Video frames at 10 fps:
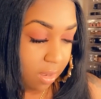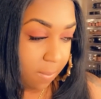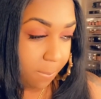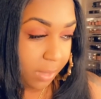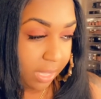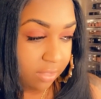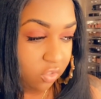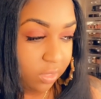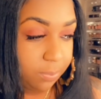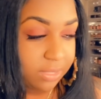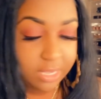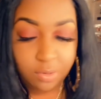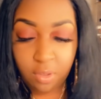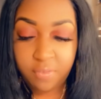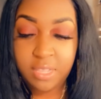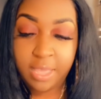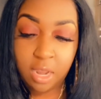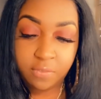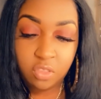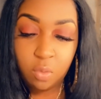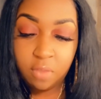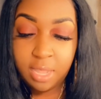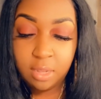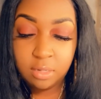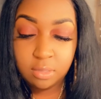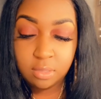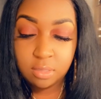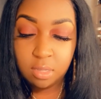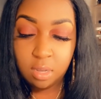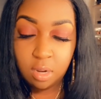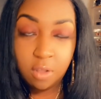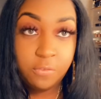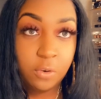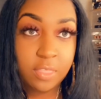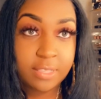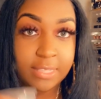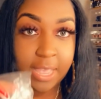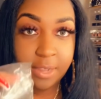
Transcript: but 20% off, so I got it for $12 for the set.